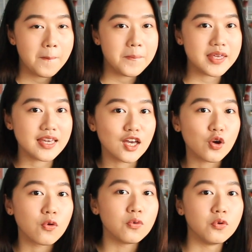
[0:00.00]
being
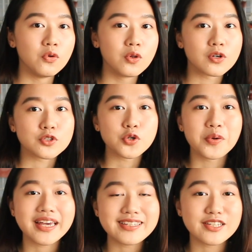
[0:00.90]
cool or
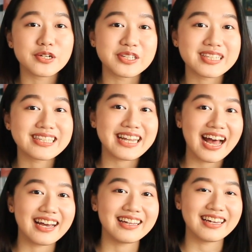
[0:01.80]
showcasing your
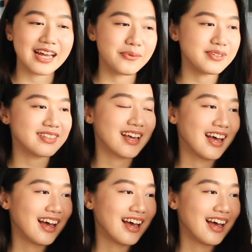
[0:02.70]
style, and I was